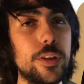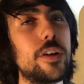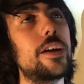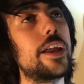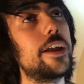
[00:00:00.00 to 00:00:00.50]
You
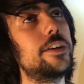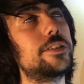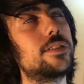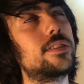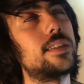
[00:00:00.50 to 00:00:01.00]
are here
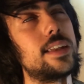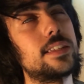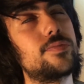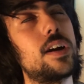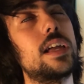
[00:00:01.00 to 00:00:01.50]
to
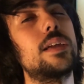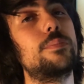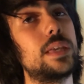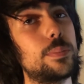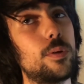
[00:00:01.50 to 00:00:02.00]
satisfy
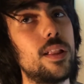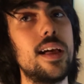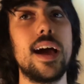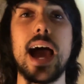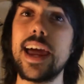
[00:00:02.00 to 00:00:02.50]
people.
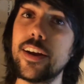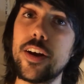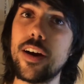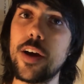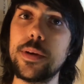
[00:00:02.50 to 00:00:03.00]
I don't
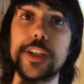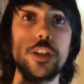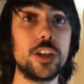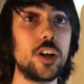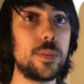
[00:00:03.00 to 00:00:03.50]
know how much
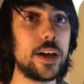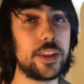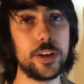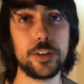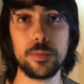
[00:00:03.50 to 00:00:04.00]
you know about
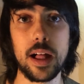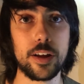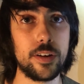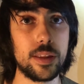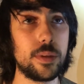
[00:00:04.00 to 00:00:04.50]
the YouTube
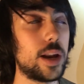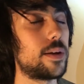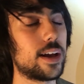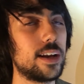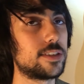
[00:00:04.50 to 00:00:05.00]
algorithm, but I'm
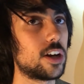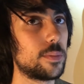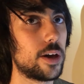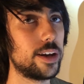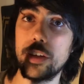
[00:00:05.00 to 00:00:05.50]
not gonna talk
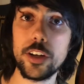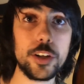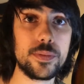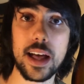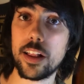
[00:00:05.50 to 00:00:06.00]
about it.
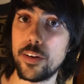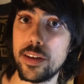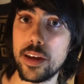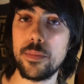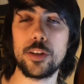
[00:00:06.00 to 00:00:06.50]
YouTube's
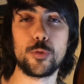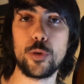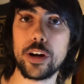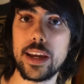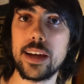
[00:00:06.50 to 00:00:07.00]
algorithm is
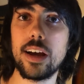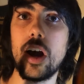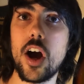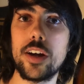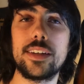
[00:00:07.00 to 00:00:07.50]
working
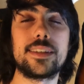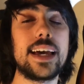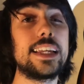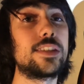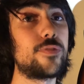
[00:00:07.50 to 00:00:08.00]
on the
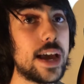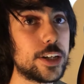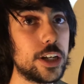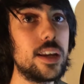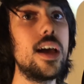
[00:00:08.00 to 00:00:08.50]

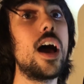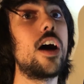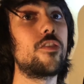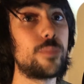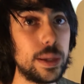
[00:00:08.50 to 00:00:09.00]
satisfaction
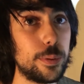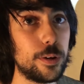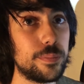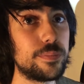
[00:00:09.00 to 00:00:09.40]
of people,